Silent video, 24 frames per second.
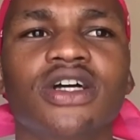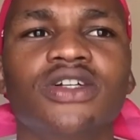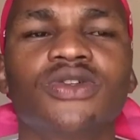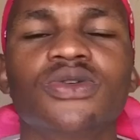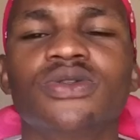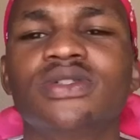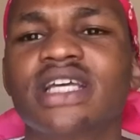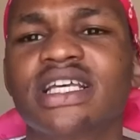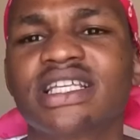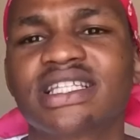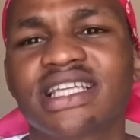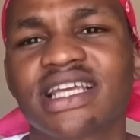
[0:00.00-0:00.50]
to
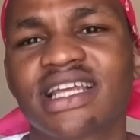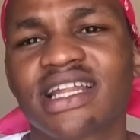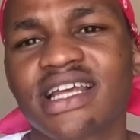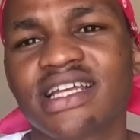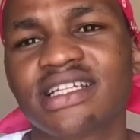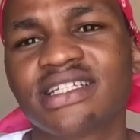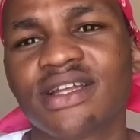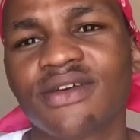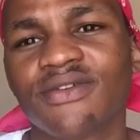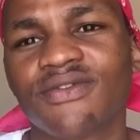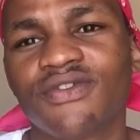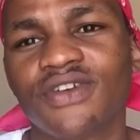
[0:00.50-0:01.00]
just
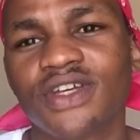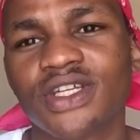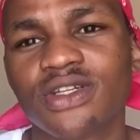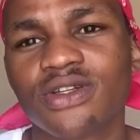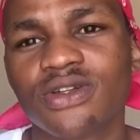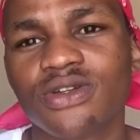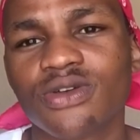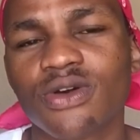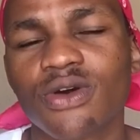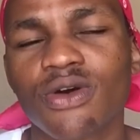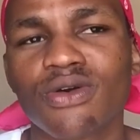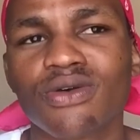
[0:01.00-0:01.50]
create a
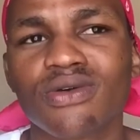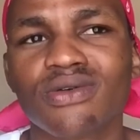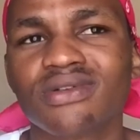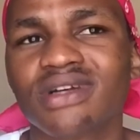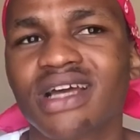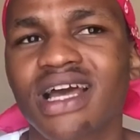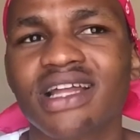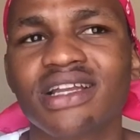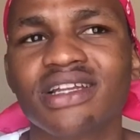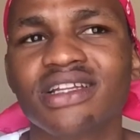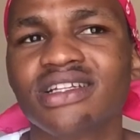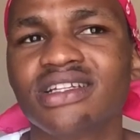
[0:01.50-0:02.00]
video,
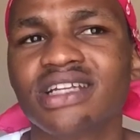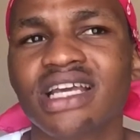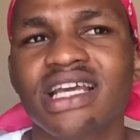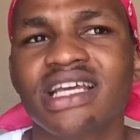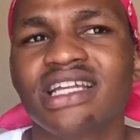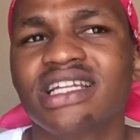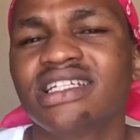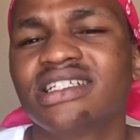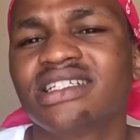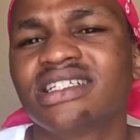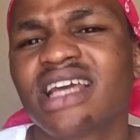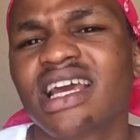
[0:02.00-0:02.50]
and
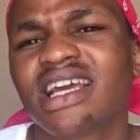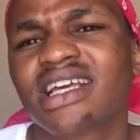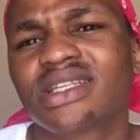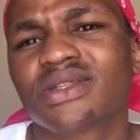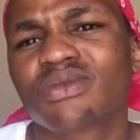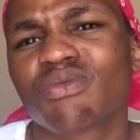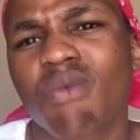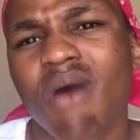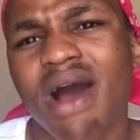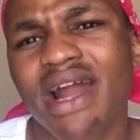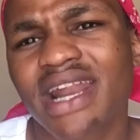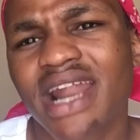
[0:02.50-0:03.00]
it
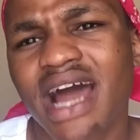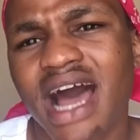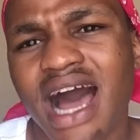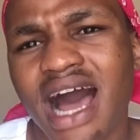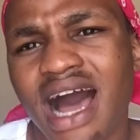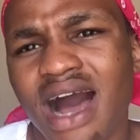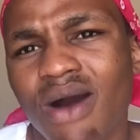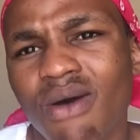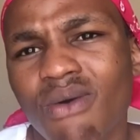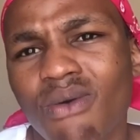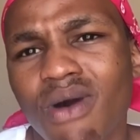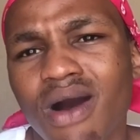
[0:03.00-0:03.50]
takes 1
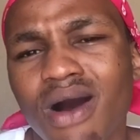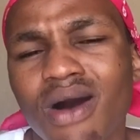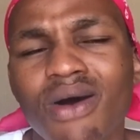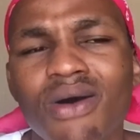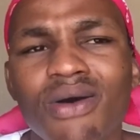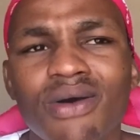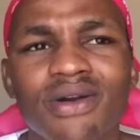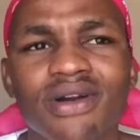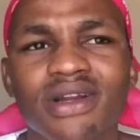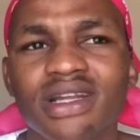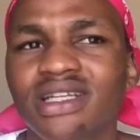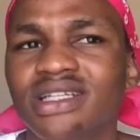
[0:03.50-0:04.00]
hour,
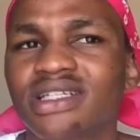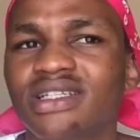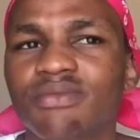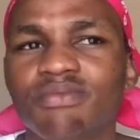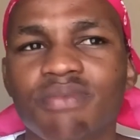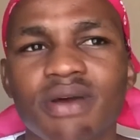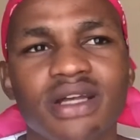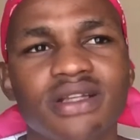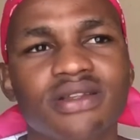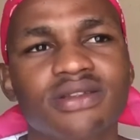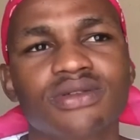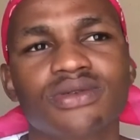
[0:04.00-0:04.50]
or it
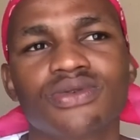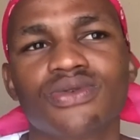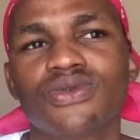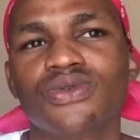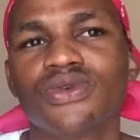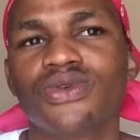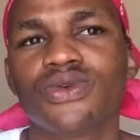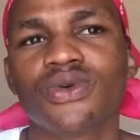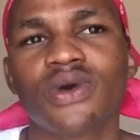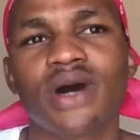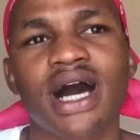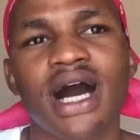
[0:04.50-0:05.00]
depends who
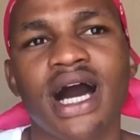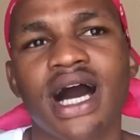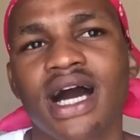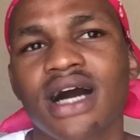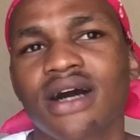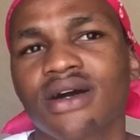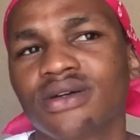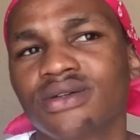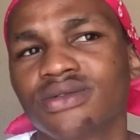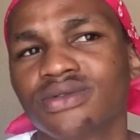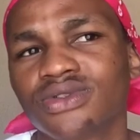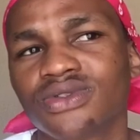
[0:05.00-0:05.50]
you
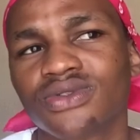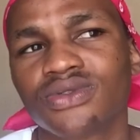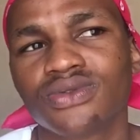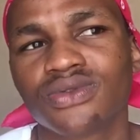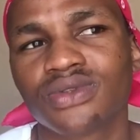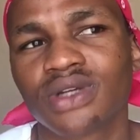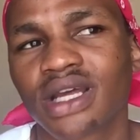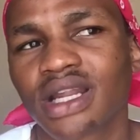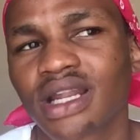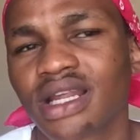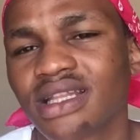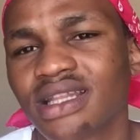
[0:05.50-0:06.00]
are to
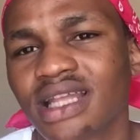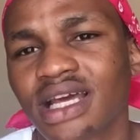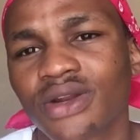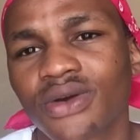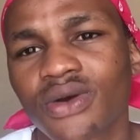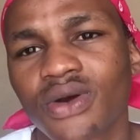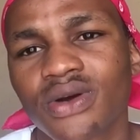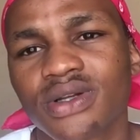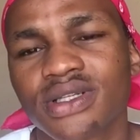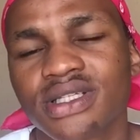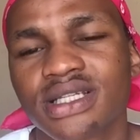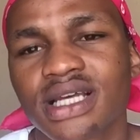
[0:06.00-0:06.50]
create that
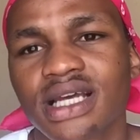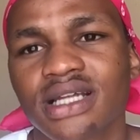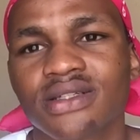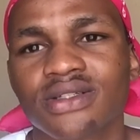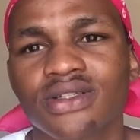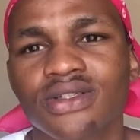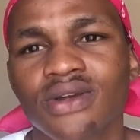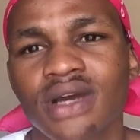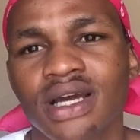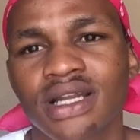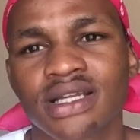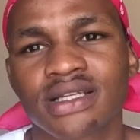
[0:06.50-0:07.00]

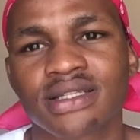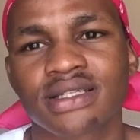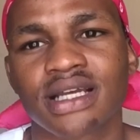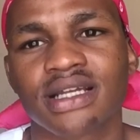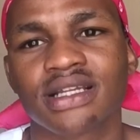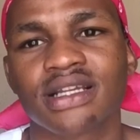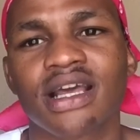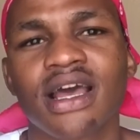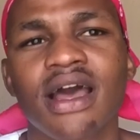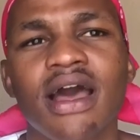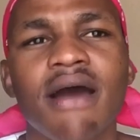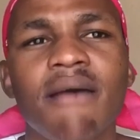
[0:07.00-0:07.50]
content, you
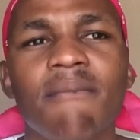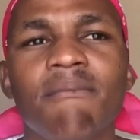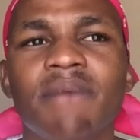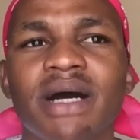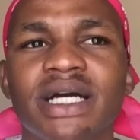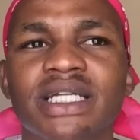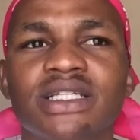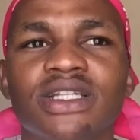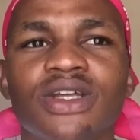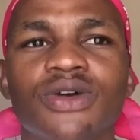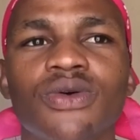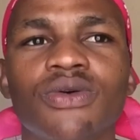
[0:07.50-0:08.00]
understand?
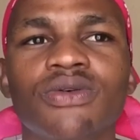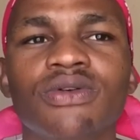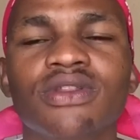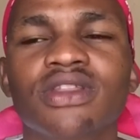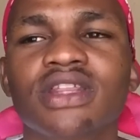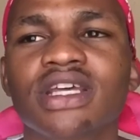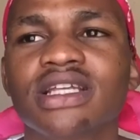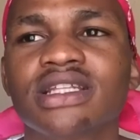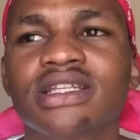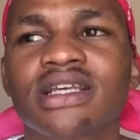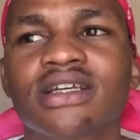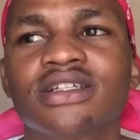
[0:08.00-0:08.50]
But the good
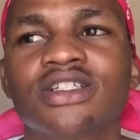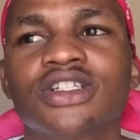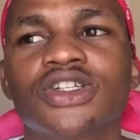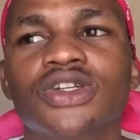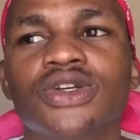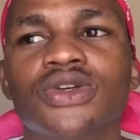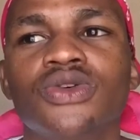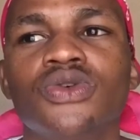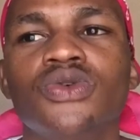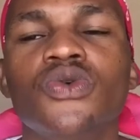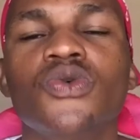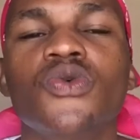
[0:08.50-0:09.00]
thing that
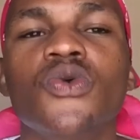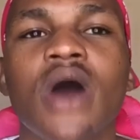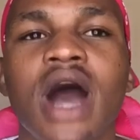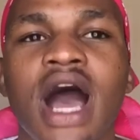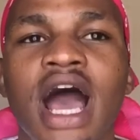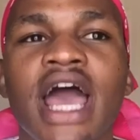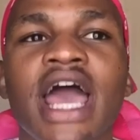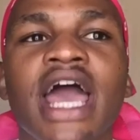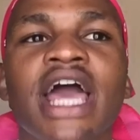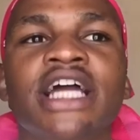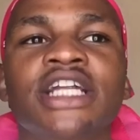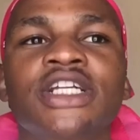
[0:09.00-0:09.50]
you
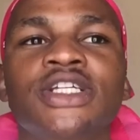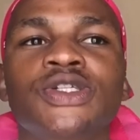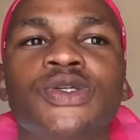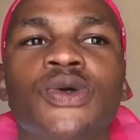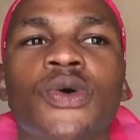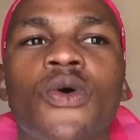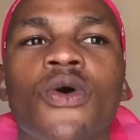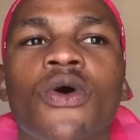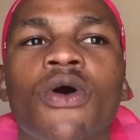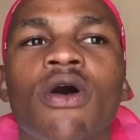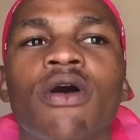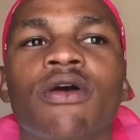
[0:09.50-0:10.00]
are at
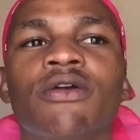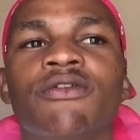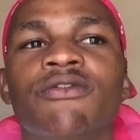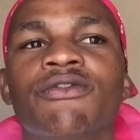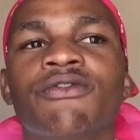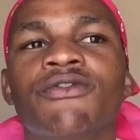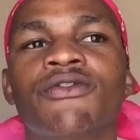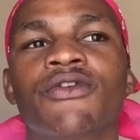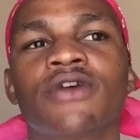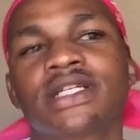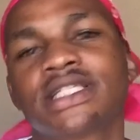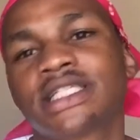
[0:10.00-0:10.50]
your
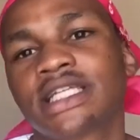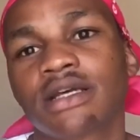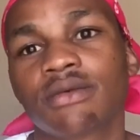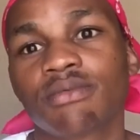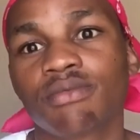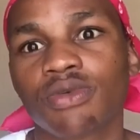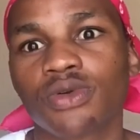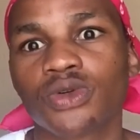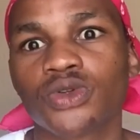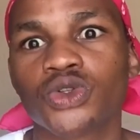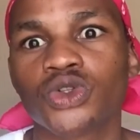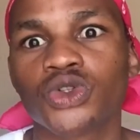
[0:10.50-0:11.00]

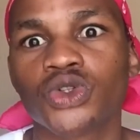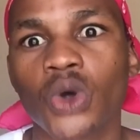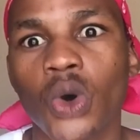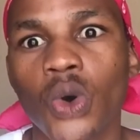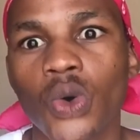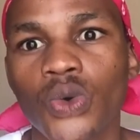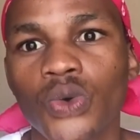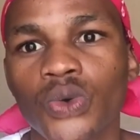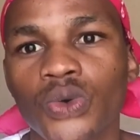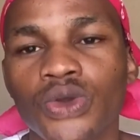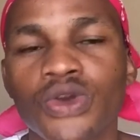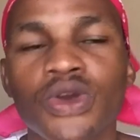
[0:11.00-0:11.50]
comfortable
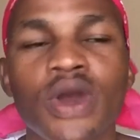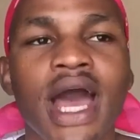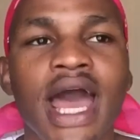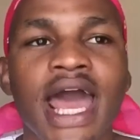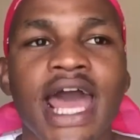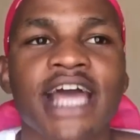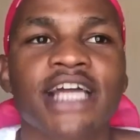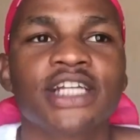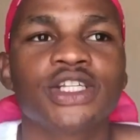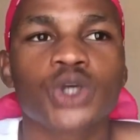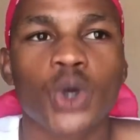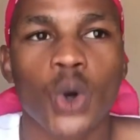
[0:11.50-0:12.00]
zone, you are
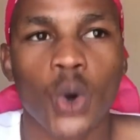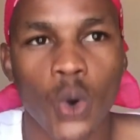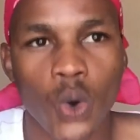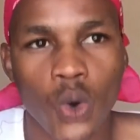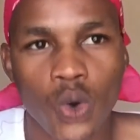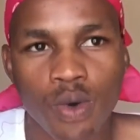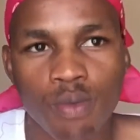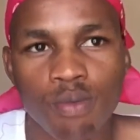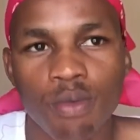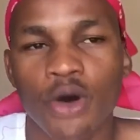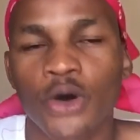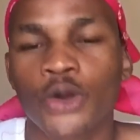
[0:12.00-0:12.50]
at
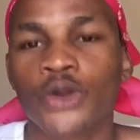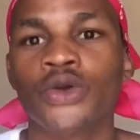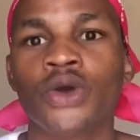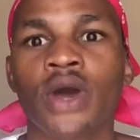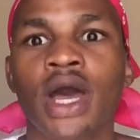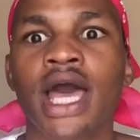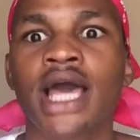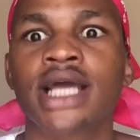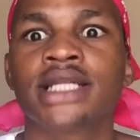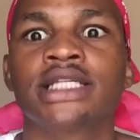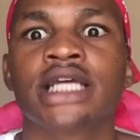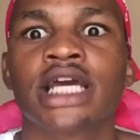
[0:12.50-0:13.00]
home, or you
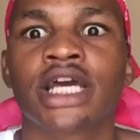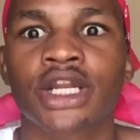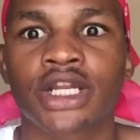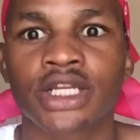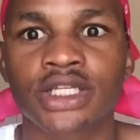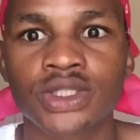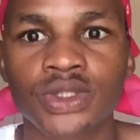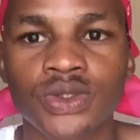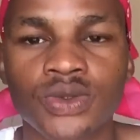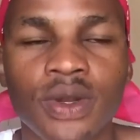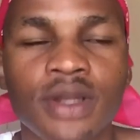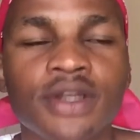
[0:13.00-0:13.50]
are at a
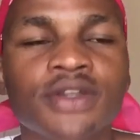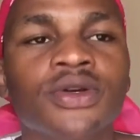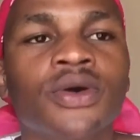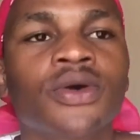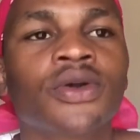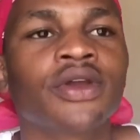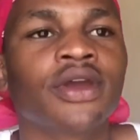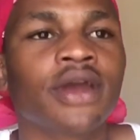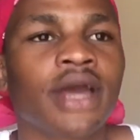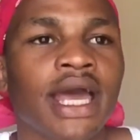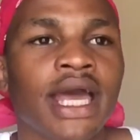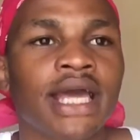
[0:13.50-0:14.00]
restaurant,
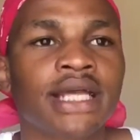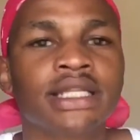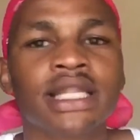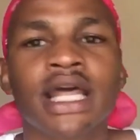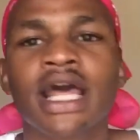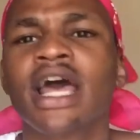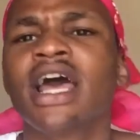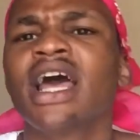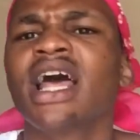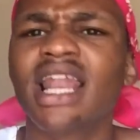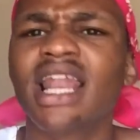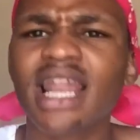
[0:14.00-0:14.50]
or you are at,
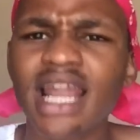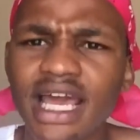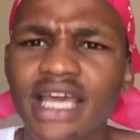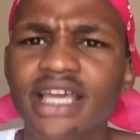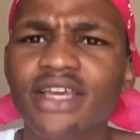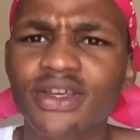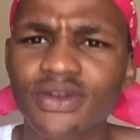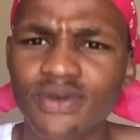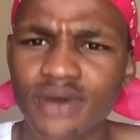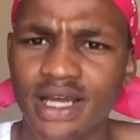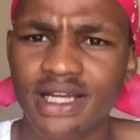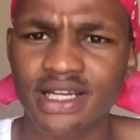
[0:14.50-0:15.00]

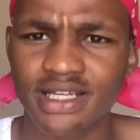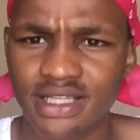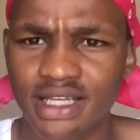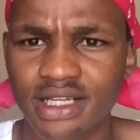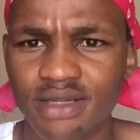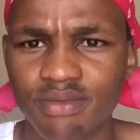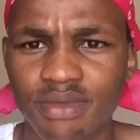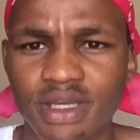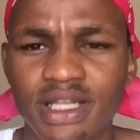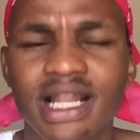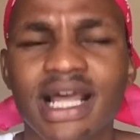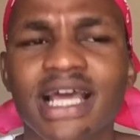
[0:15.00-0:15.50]
like, you
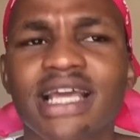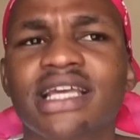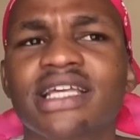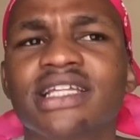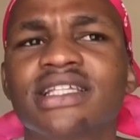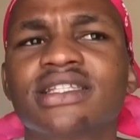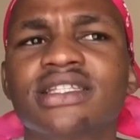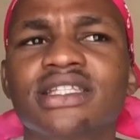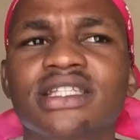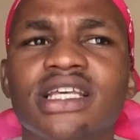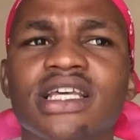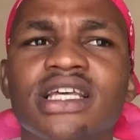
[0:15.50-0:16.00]
understand me? Like,
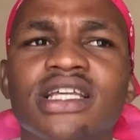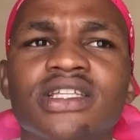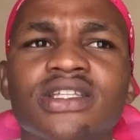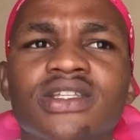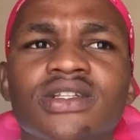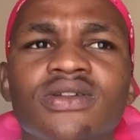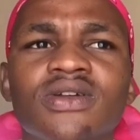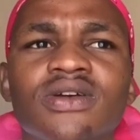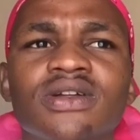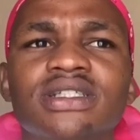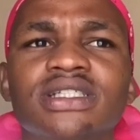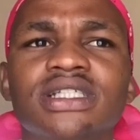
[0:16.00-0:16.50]
it's
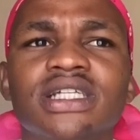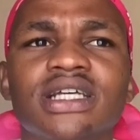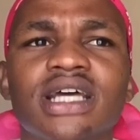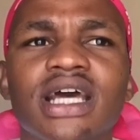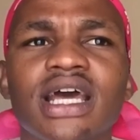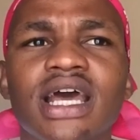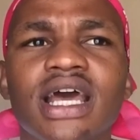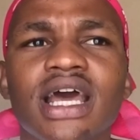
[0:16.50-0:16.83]
not...